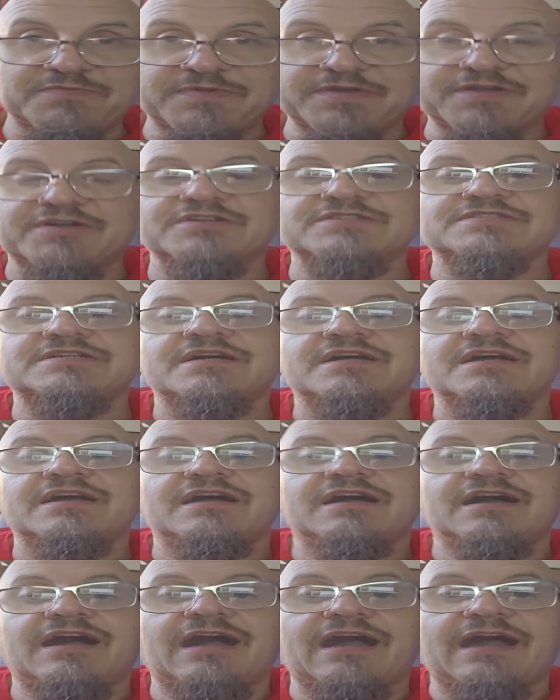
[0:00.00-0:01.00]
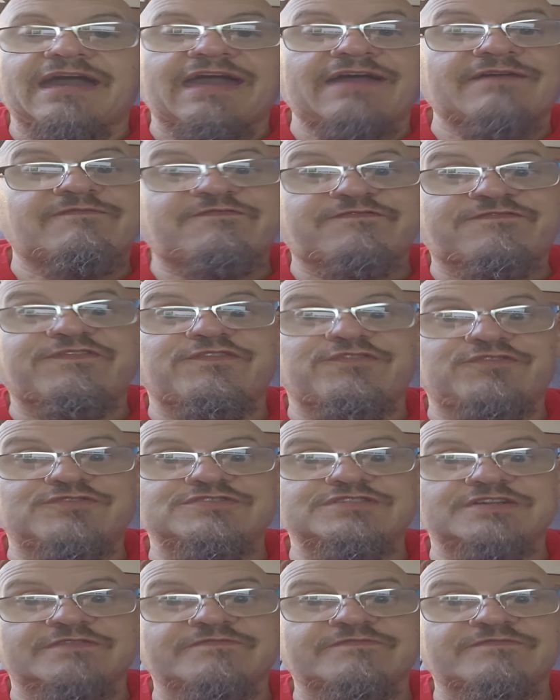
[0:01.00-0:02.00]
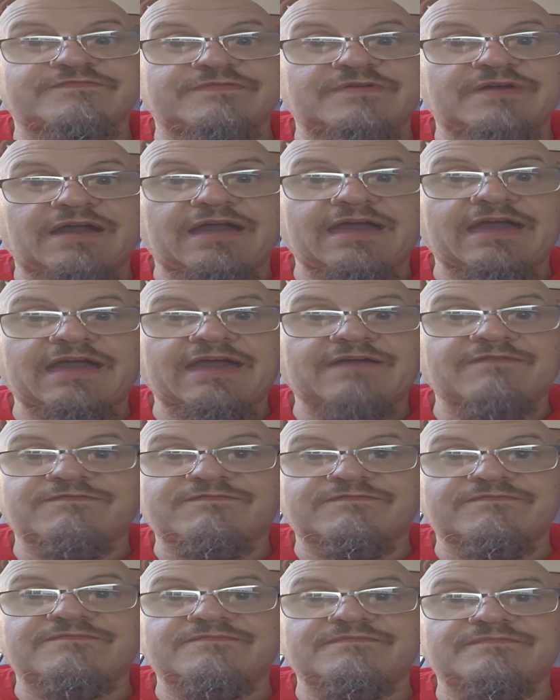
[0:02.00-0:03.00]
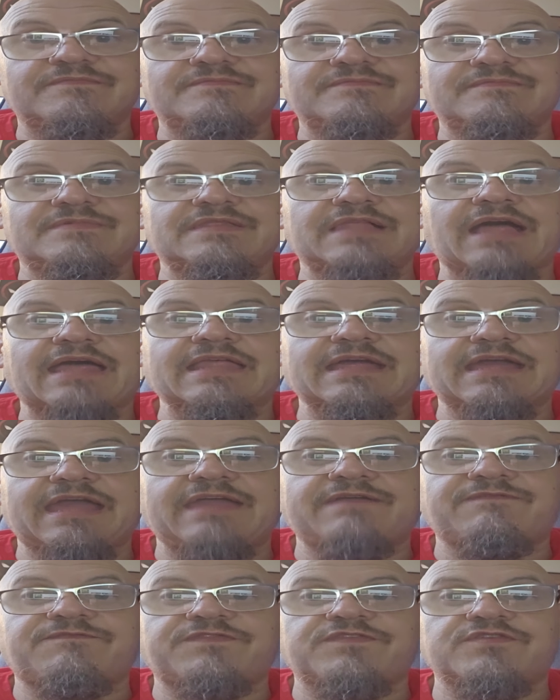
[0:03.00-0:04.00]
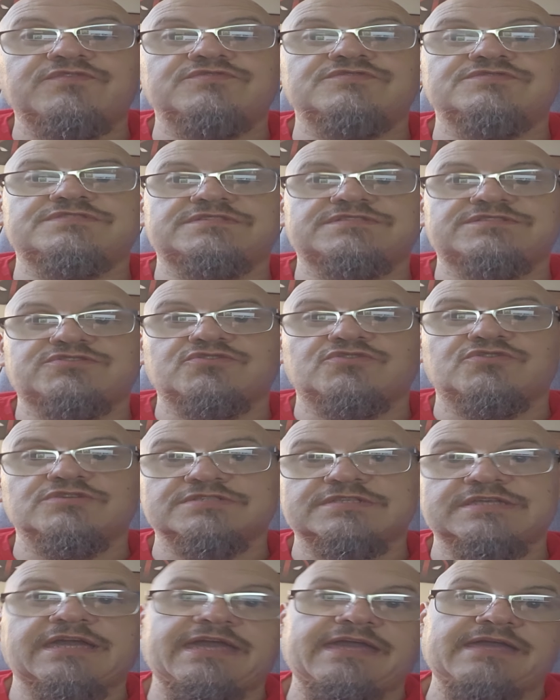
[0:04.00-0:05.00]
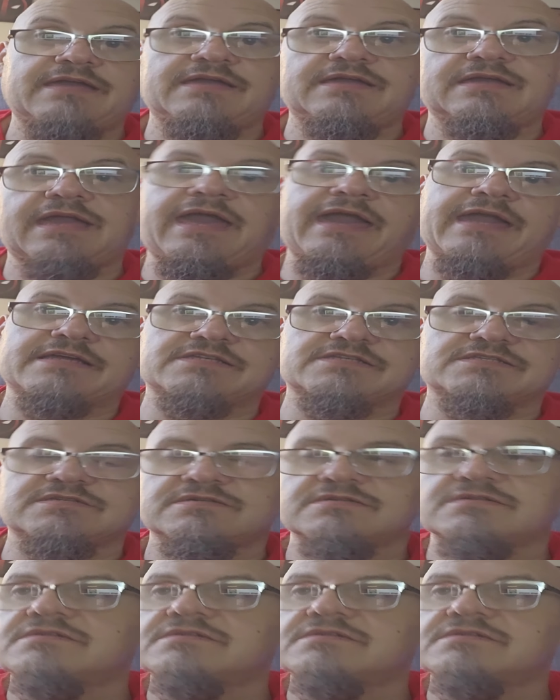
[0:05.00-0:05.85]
because I have views of I have a lot of hate views towards the ex.